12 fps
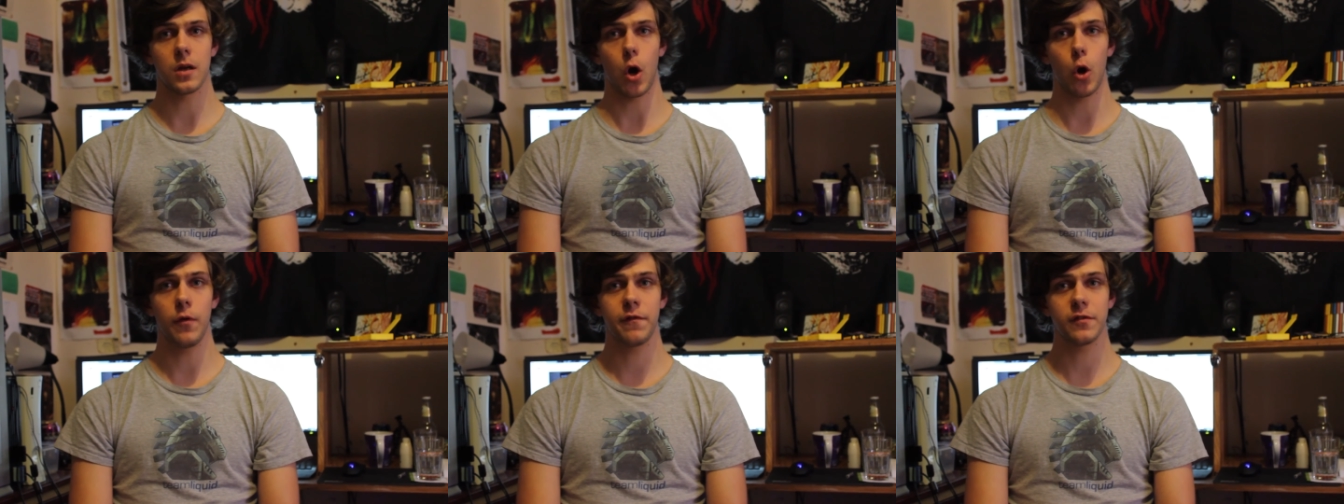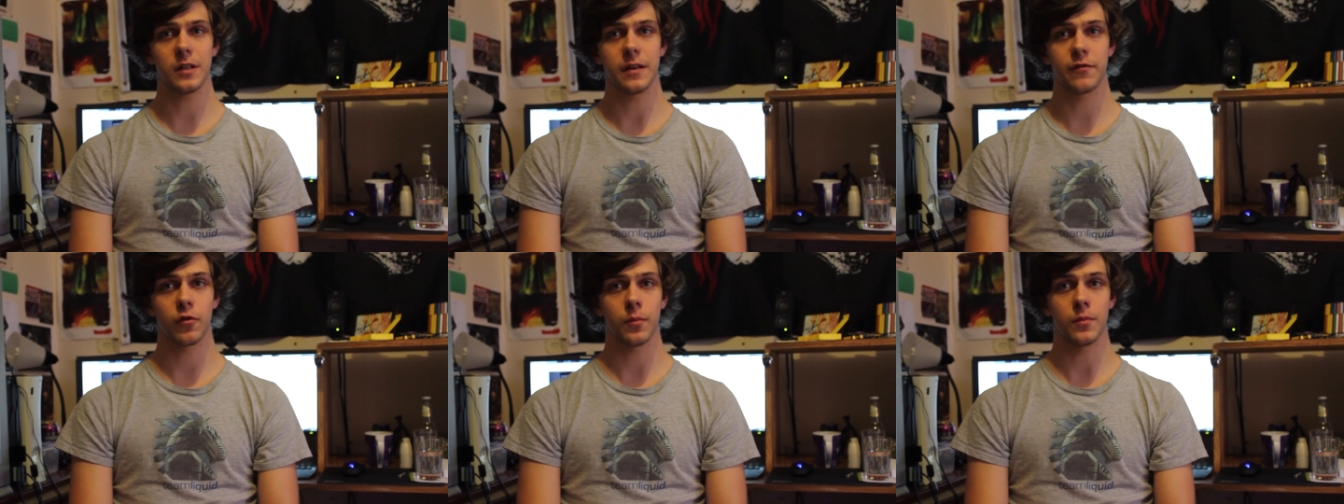
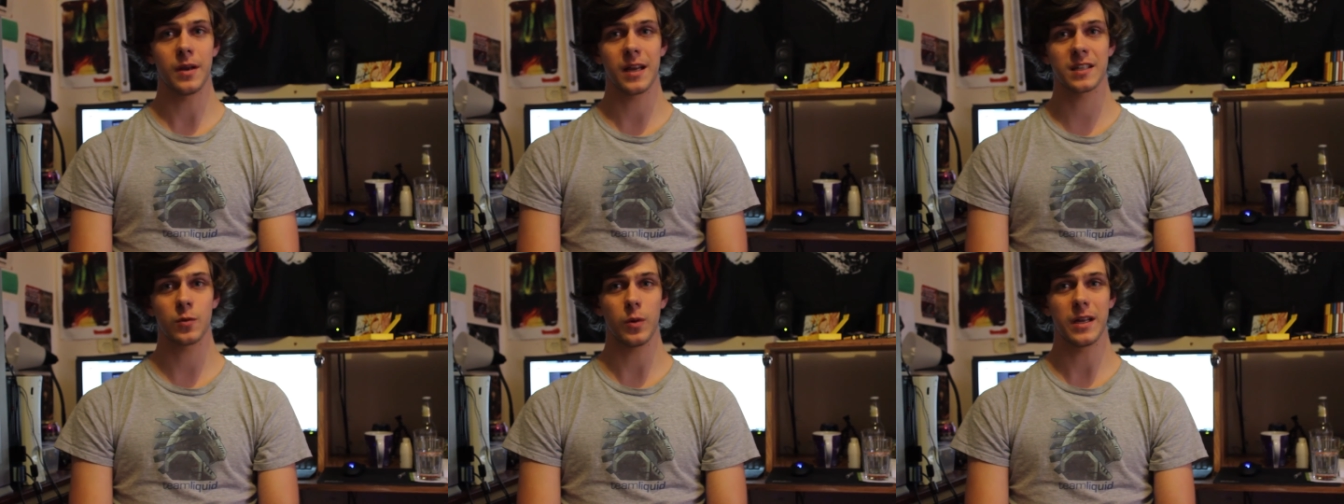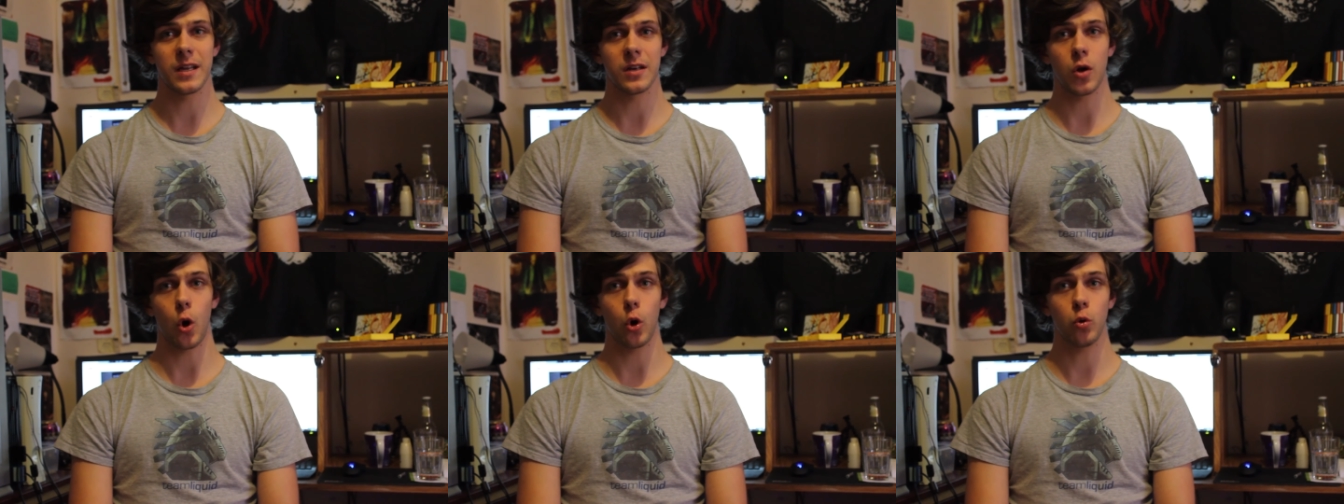Hopefully from next
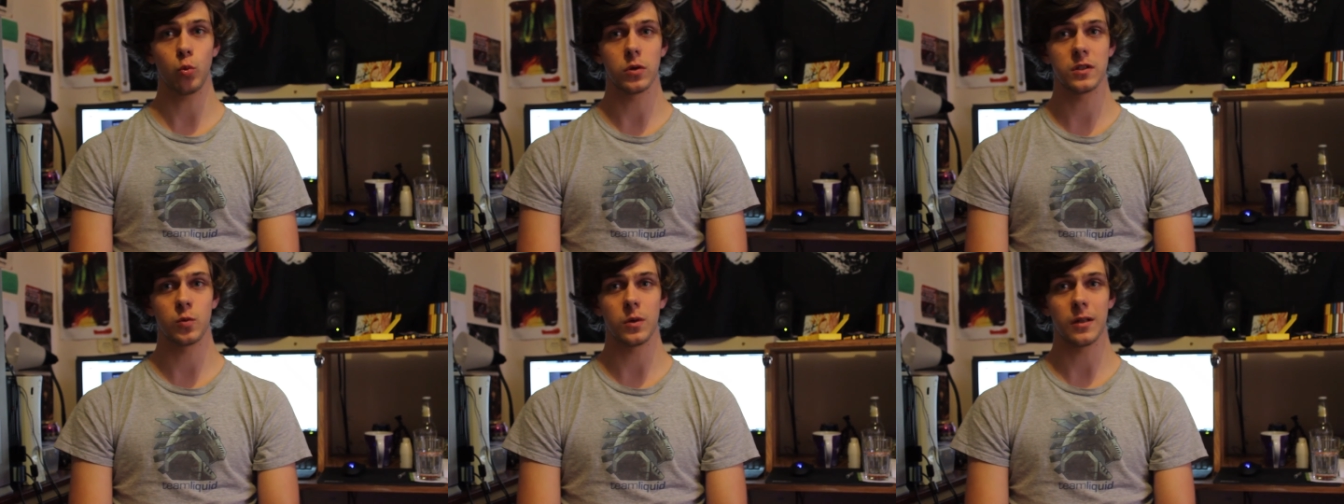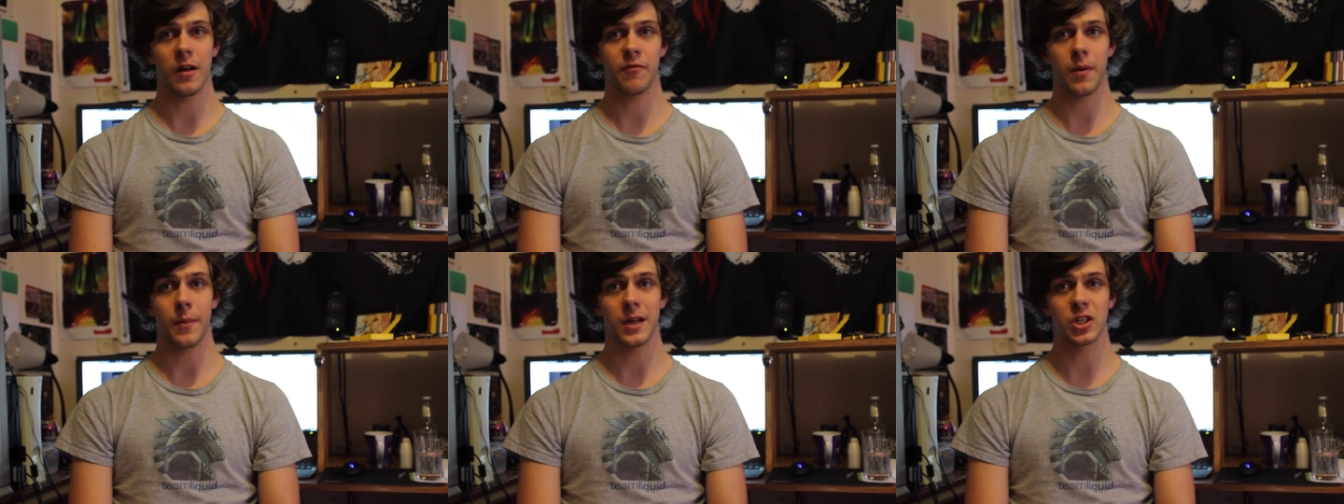weekend onwards we'll have
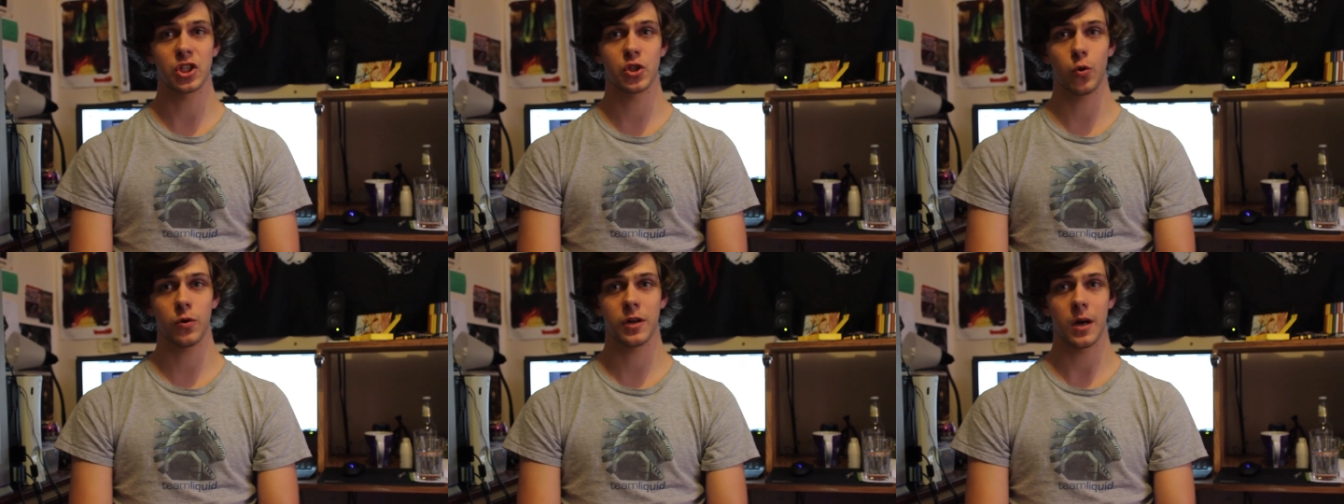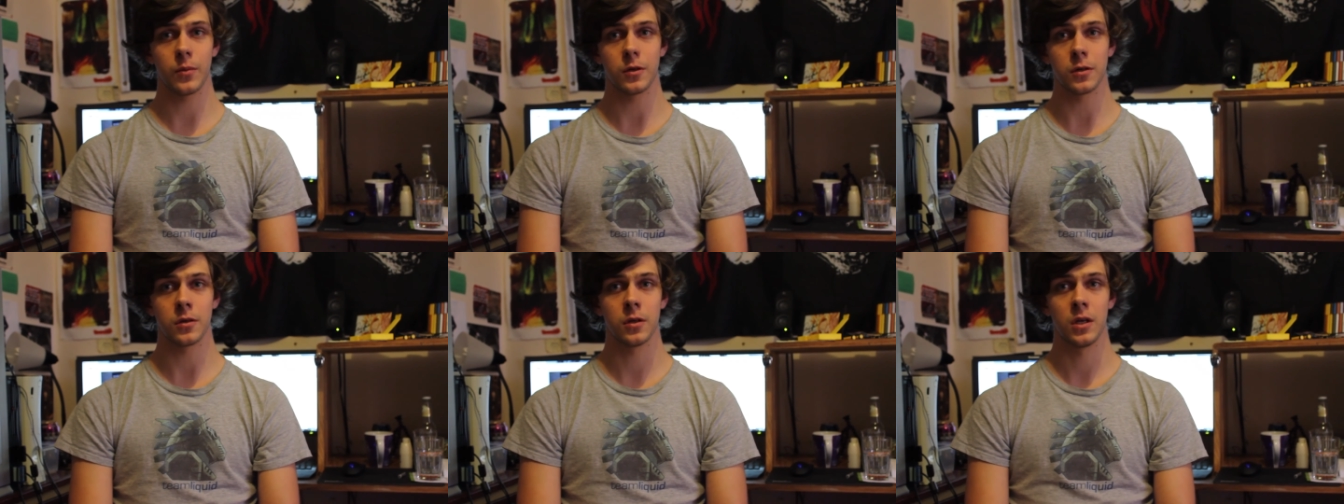my mate Sean come
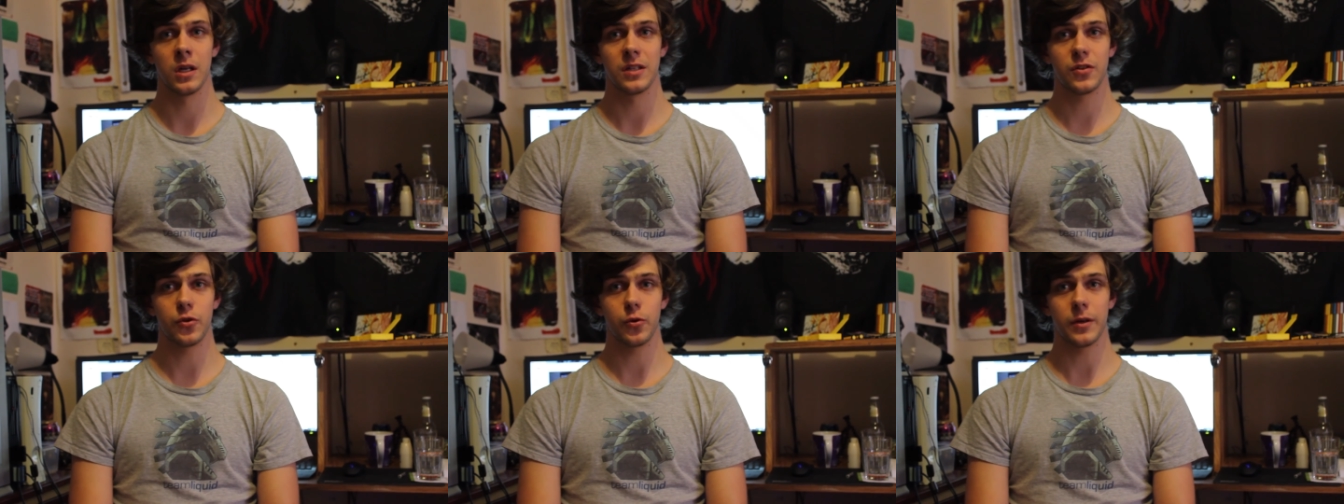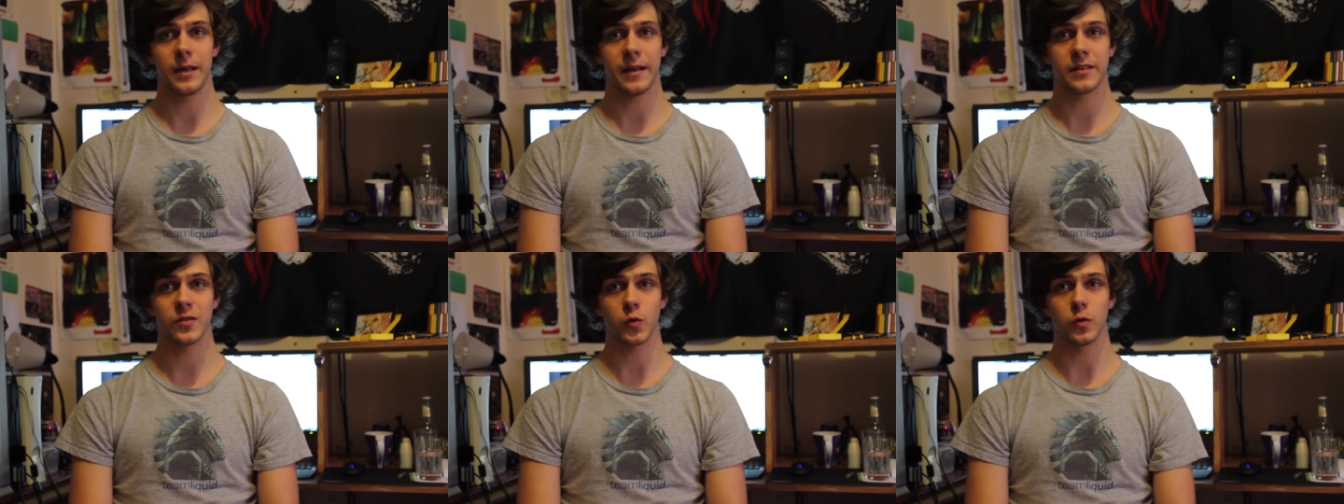on to
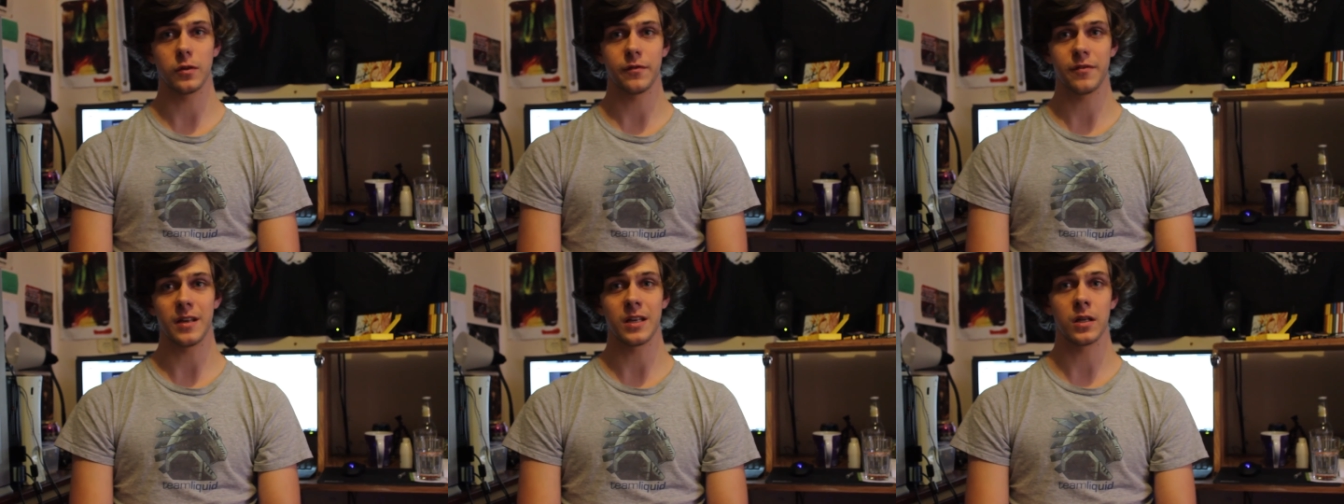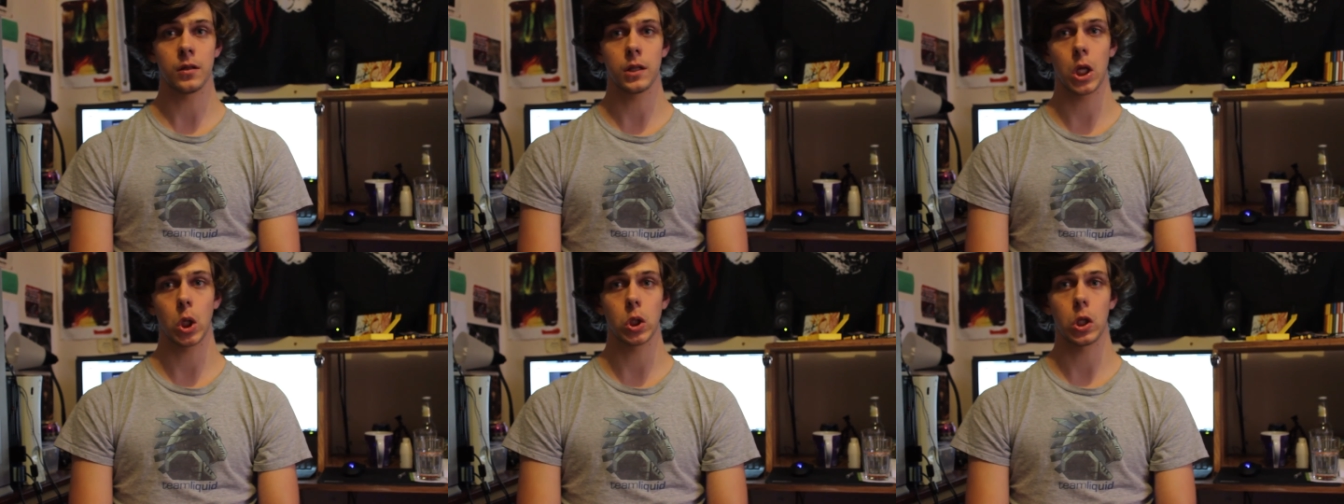announce all of the
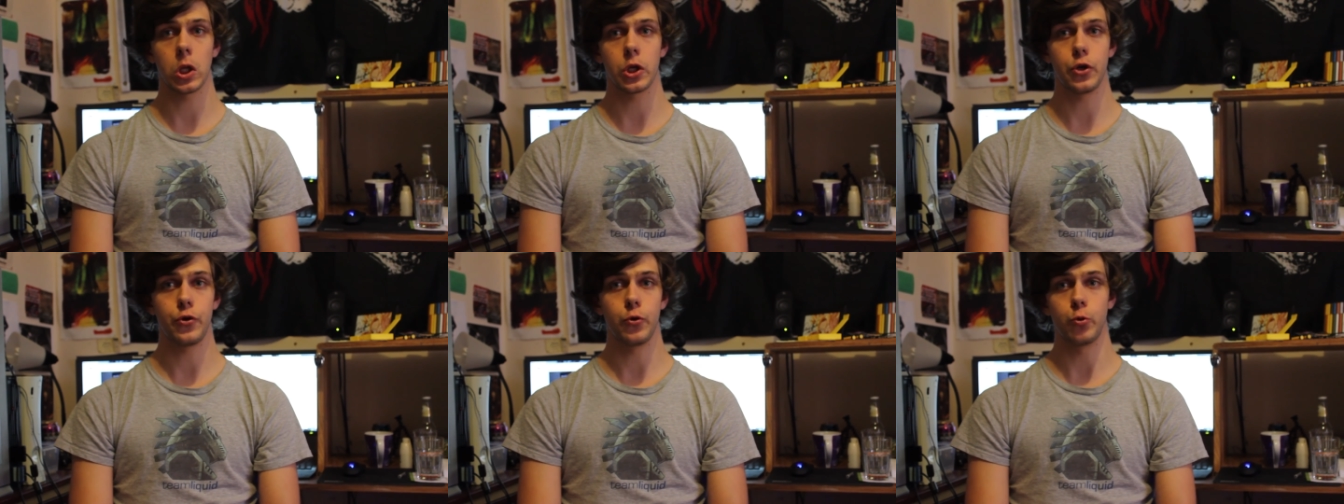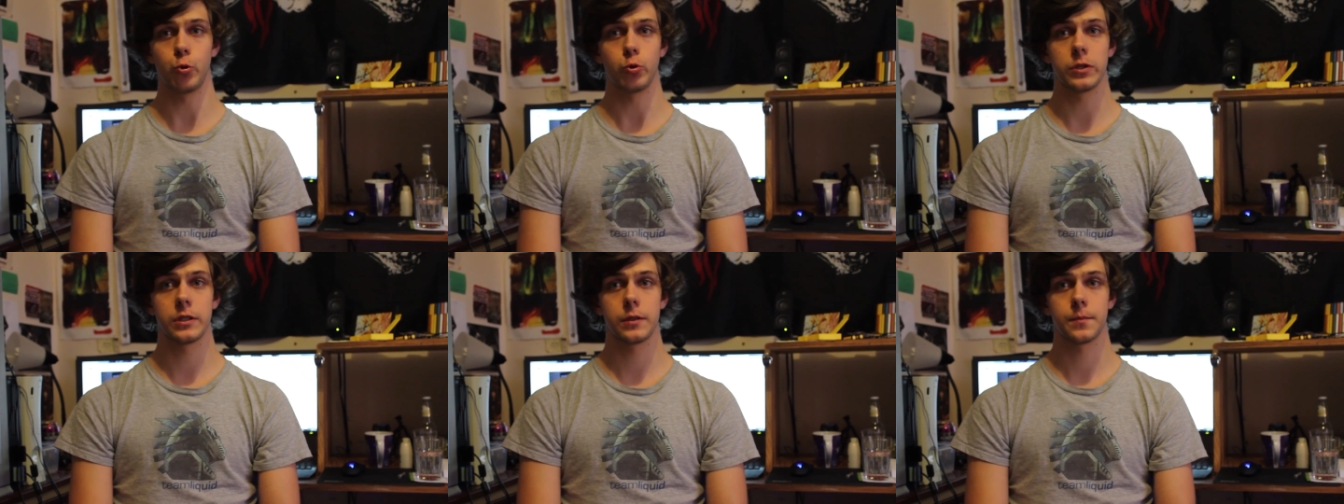LOL
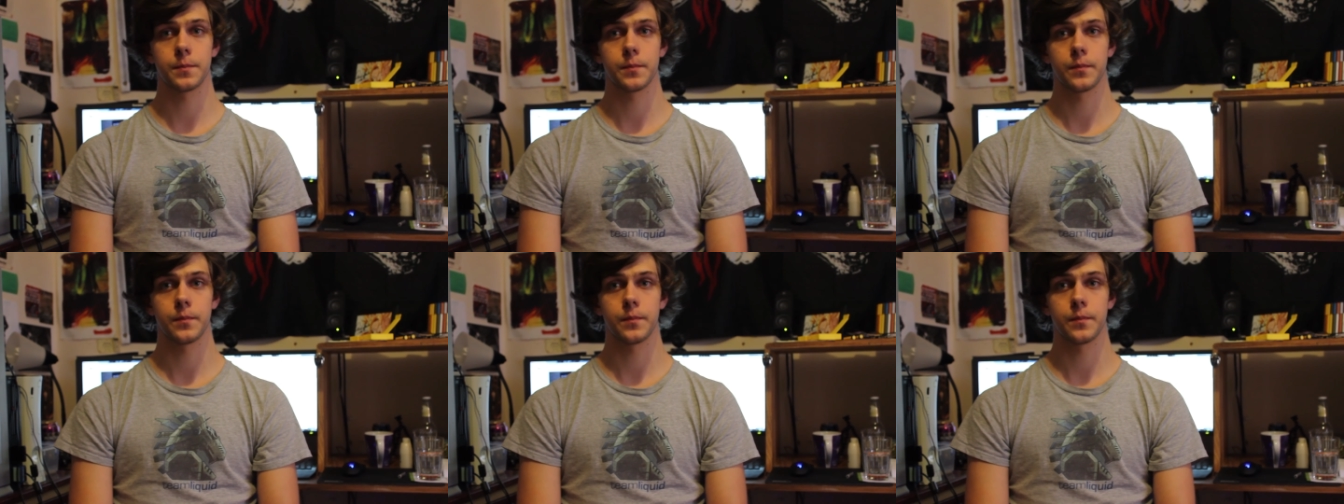news.